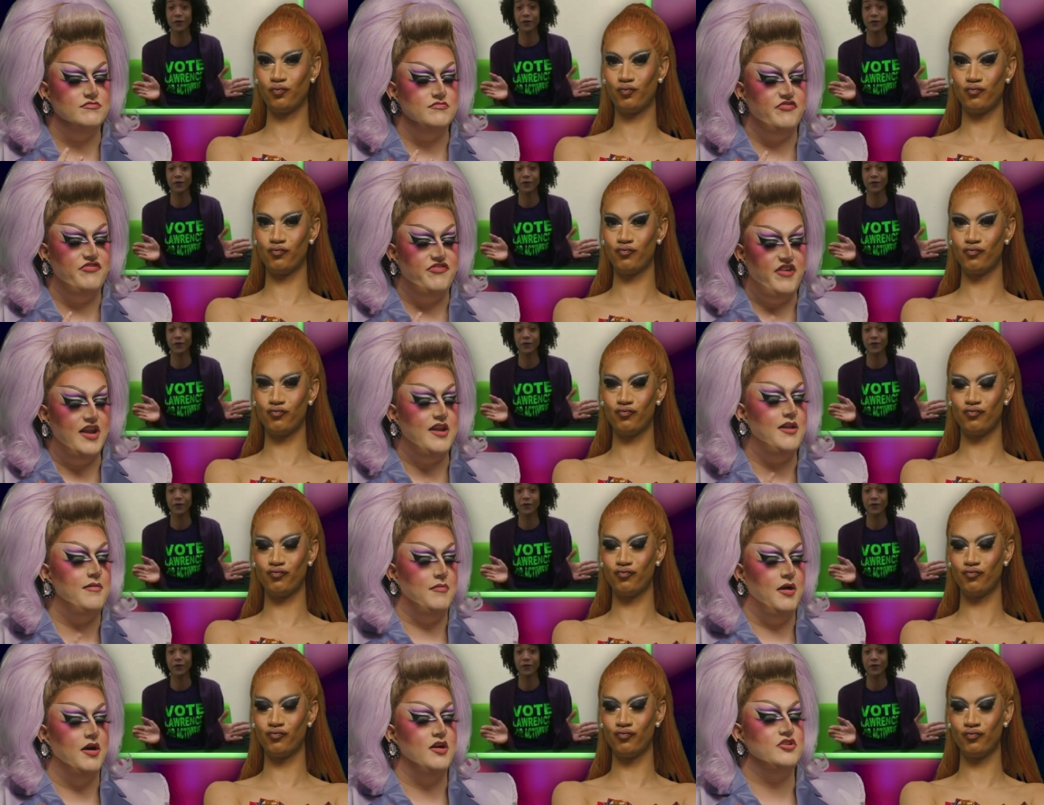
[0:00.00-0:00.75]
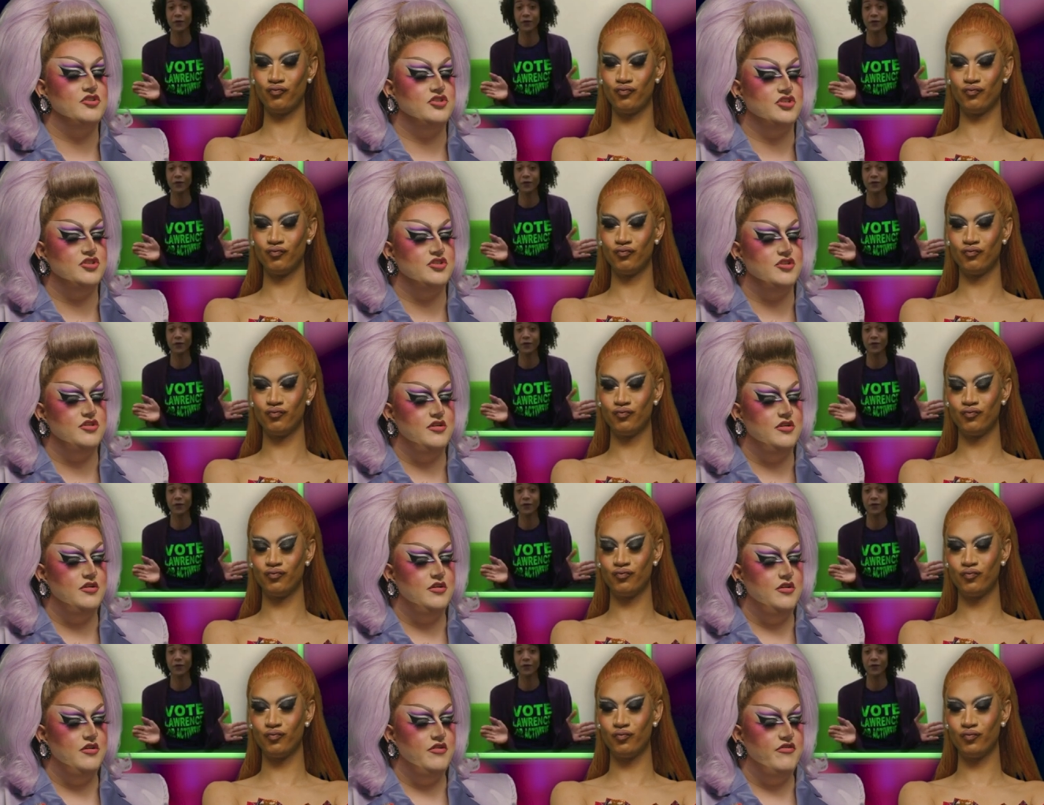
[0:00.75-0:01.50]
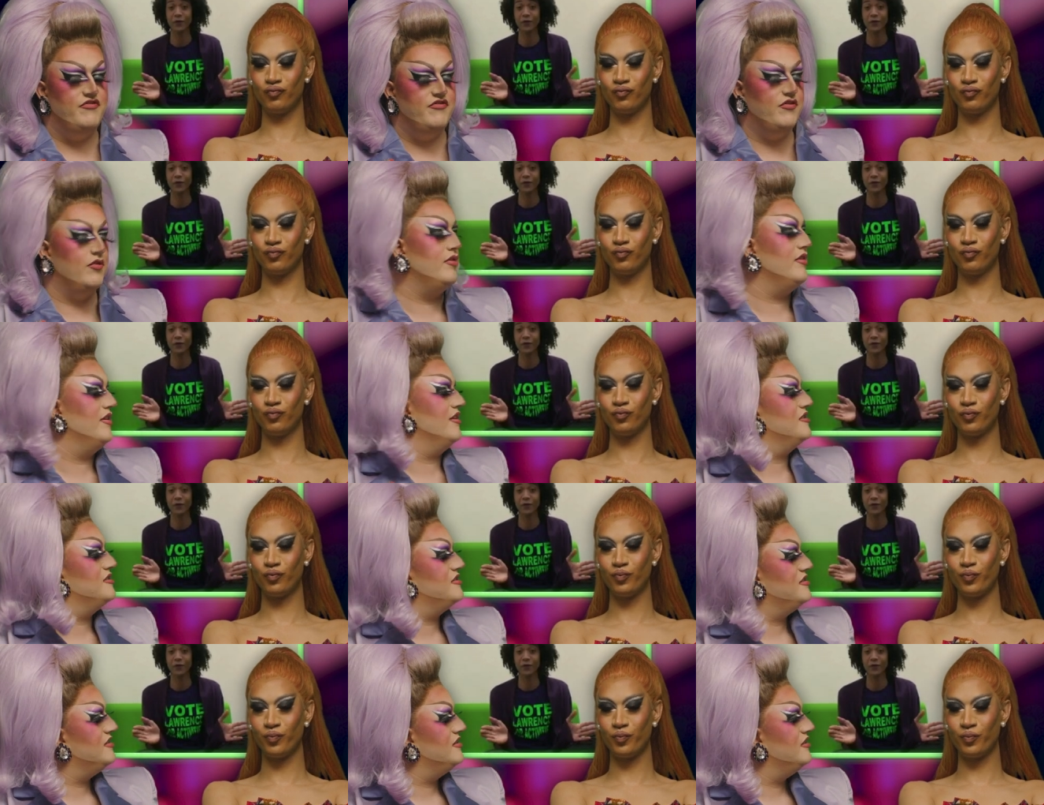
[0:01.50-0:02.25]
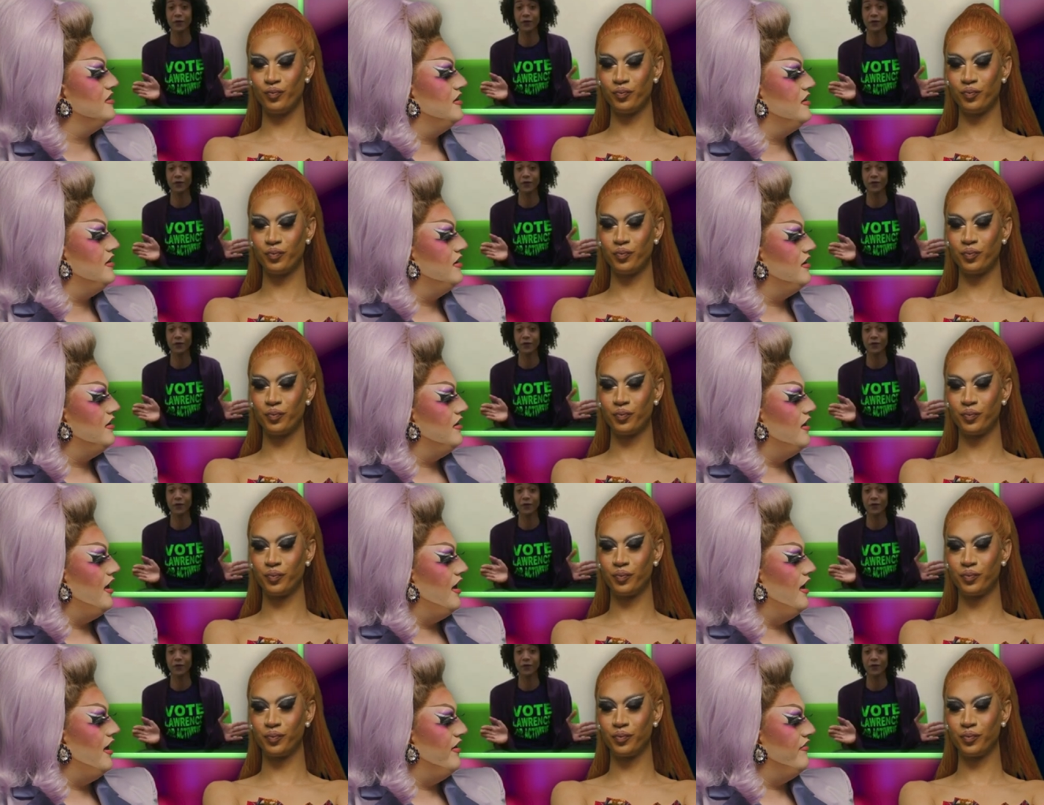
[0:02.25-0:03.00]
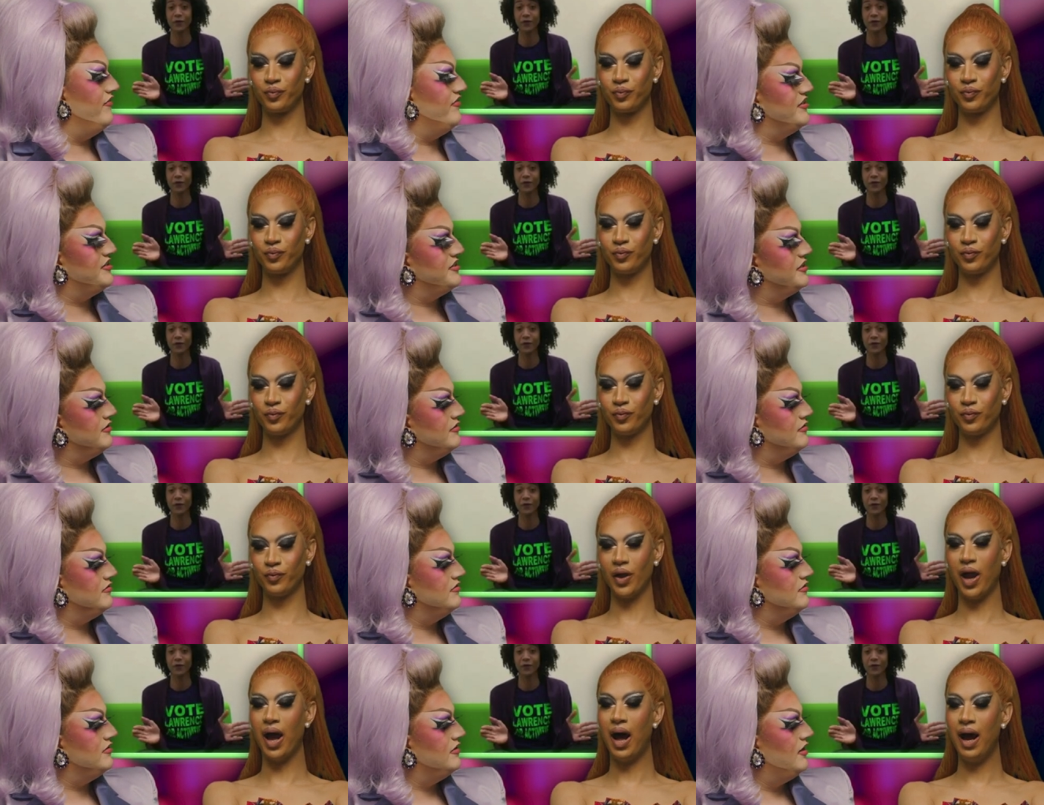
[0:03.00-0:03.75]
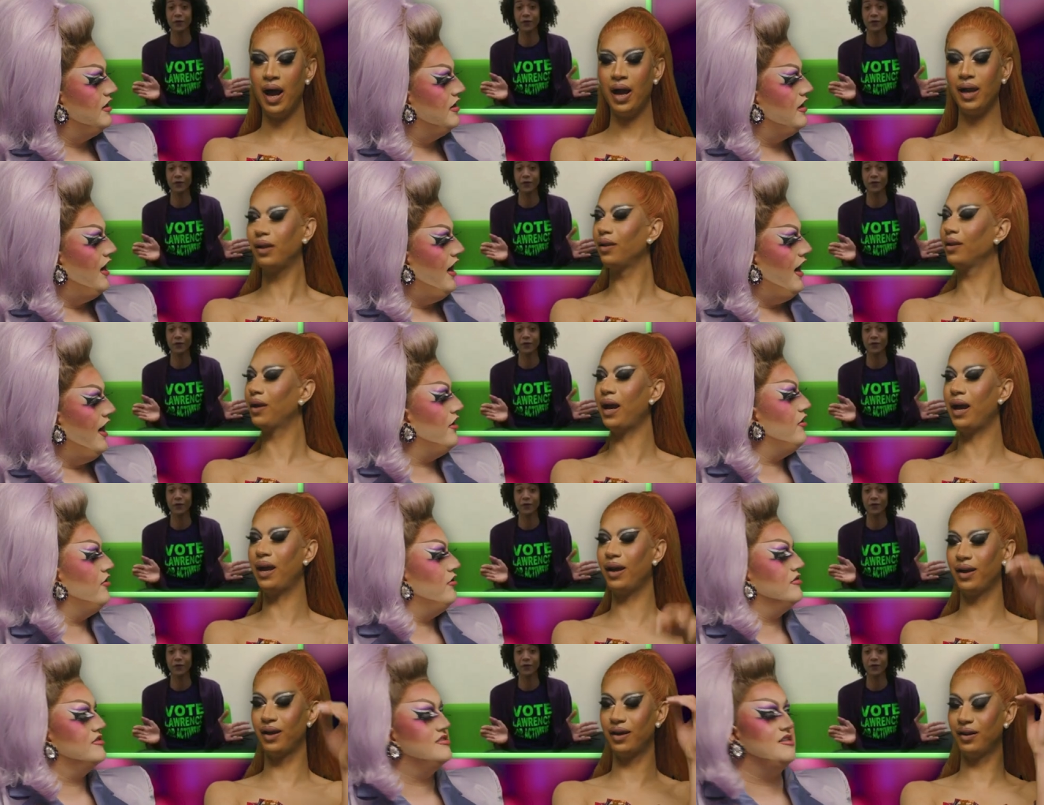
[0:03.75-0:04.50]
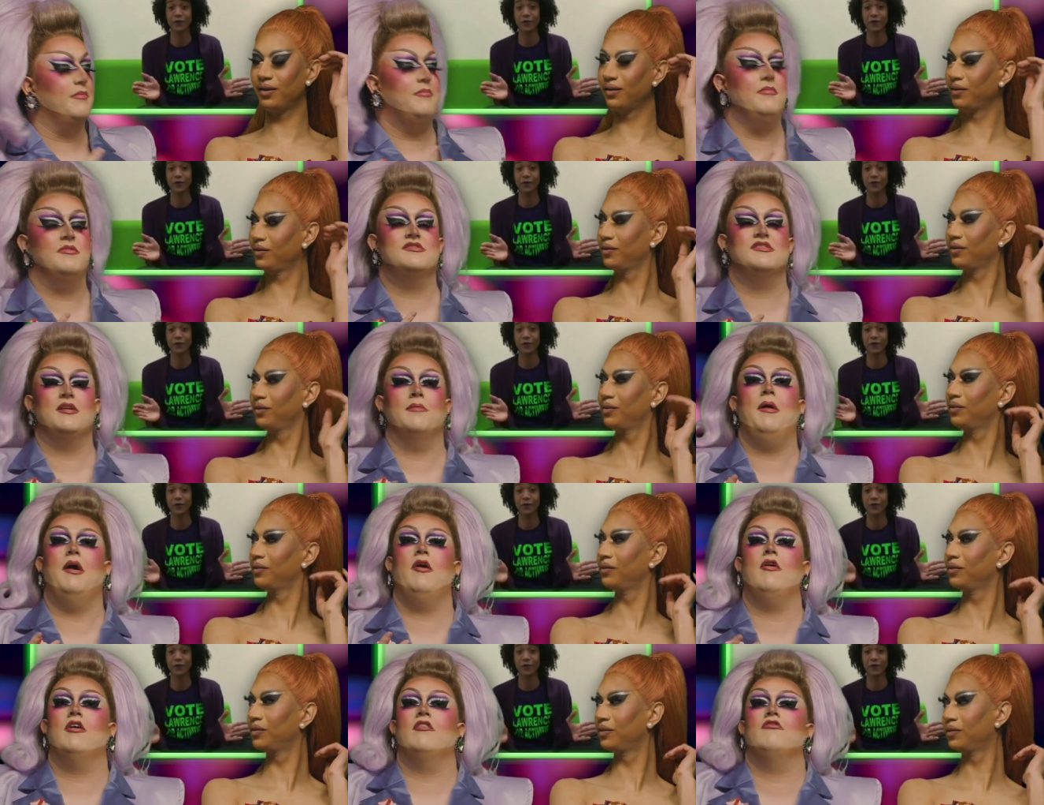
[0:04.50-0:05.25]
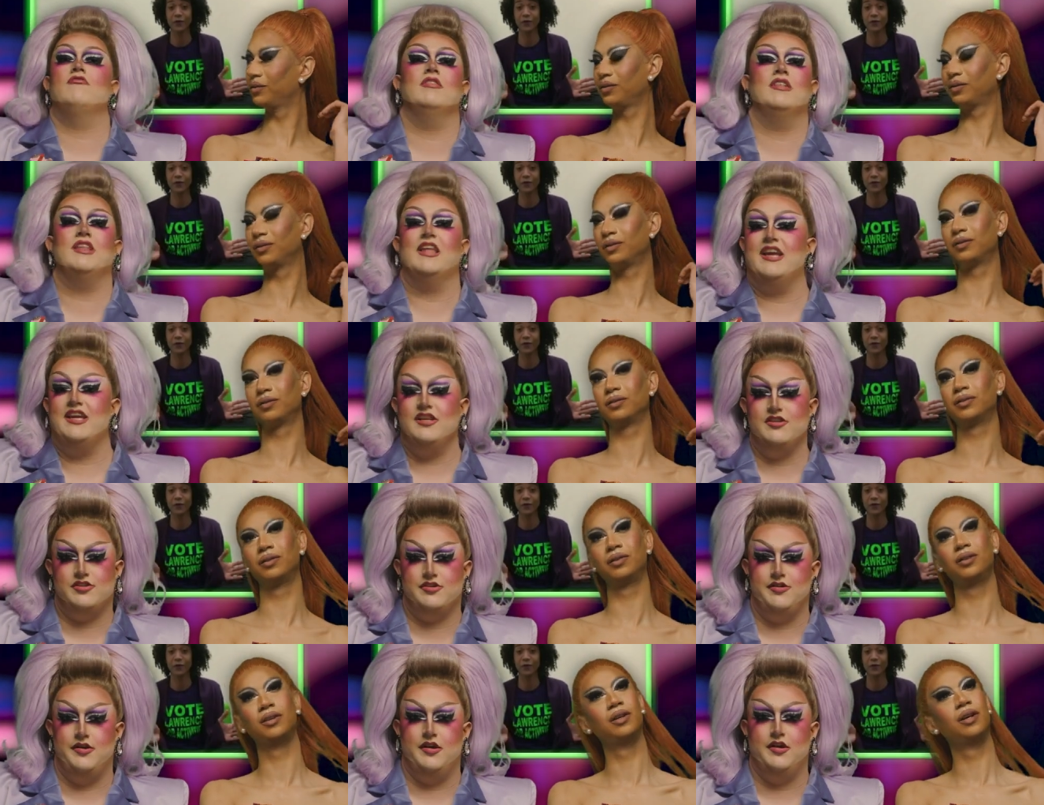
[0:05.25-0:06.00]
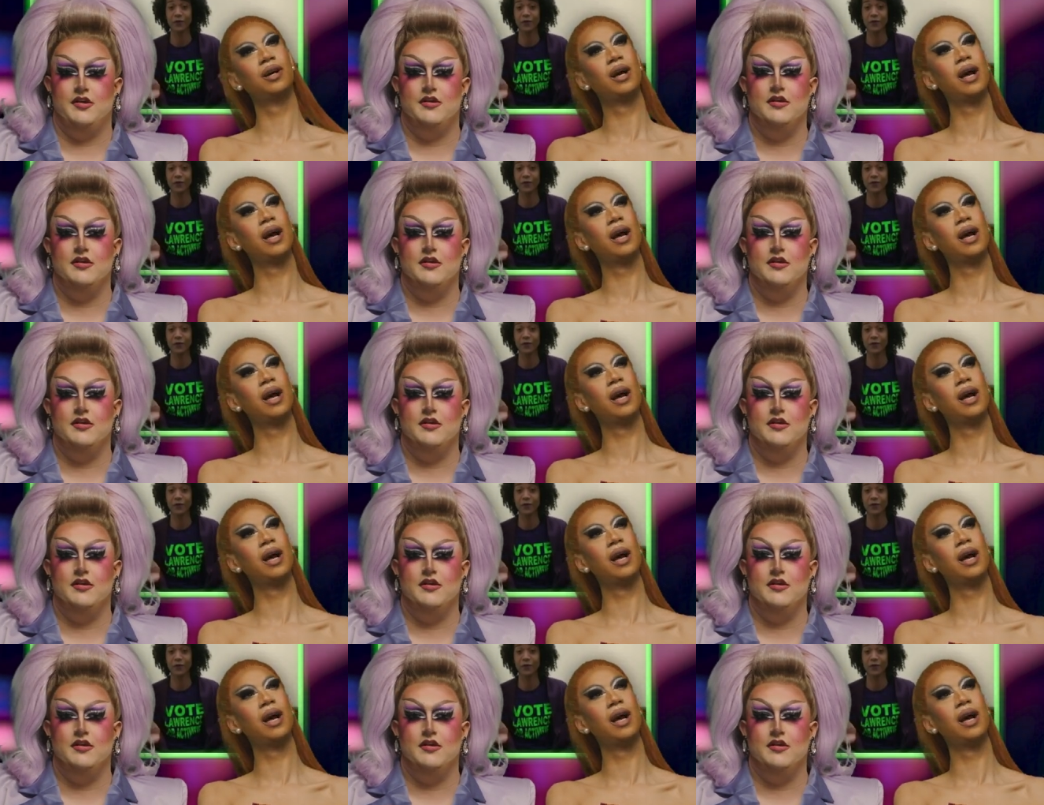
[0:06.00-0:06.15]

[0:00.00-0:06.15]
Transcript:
Speaker 1: very much for this uh, video. I, I don't know, some, somehow I relate to it.